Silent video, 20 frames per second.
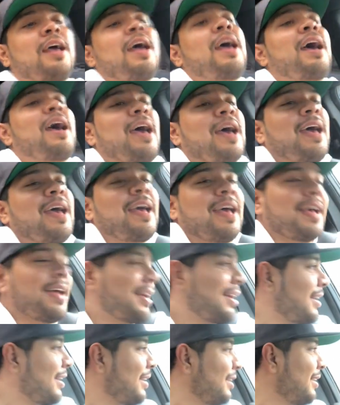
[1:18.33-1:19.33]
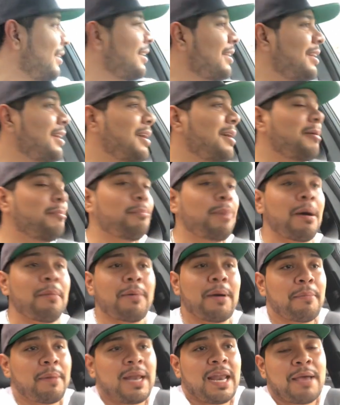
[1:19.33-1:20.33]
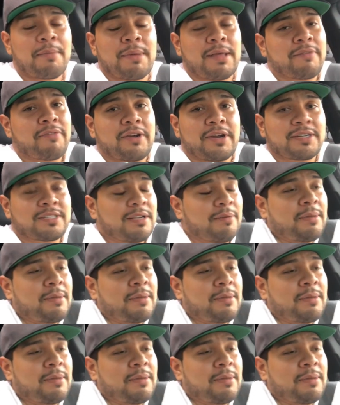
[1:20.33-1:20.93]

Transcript: But I'm alive, motherfuckers.